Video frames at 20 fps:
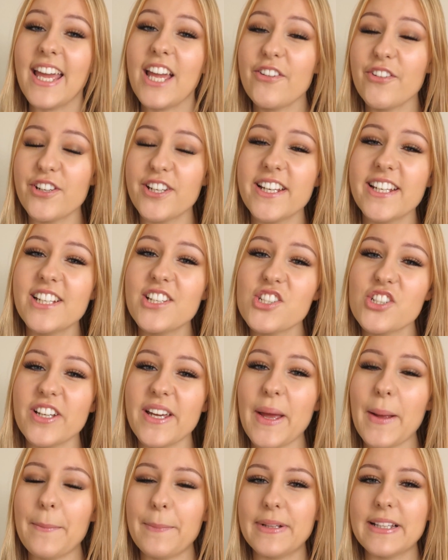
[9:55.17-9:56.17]
If you did
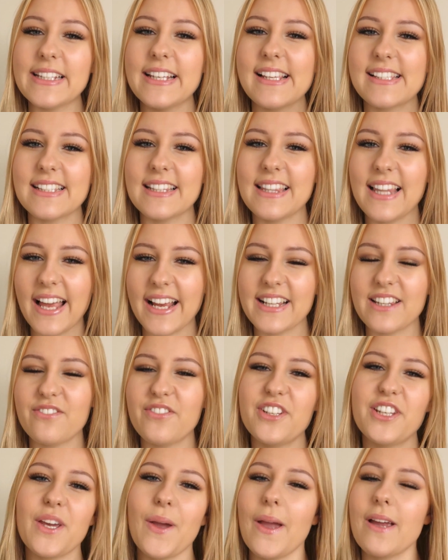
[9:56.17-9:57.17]
enjoy it, please like
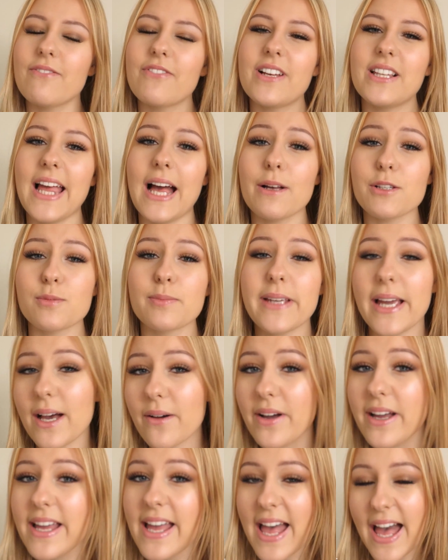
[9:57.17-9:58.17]
the video, it really helps me
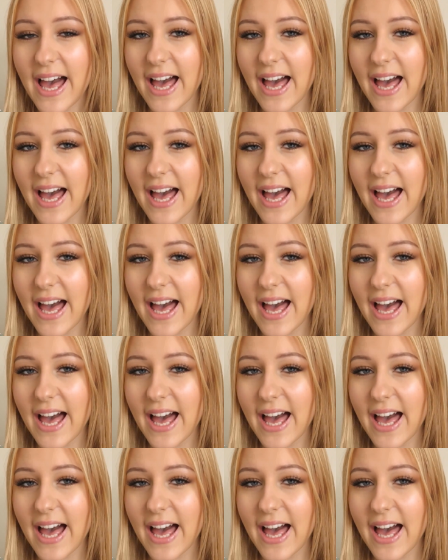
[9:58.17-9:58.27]
out.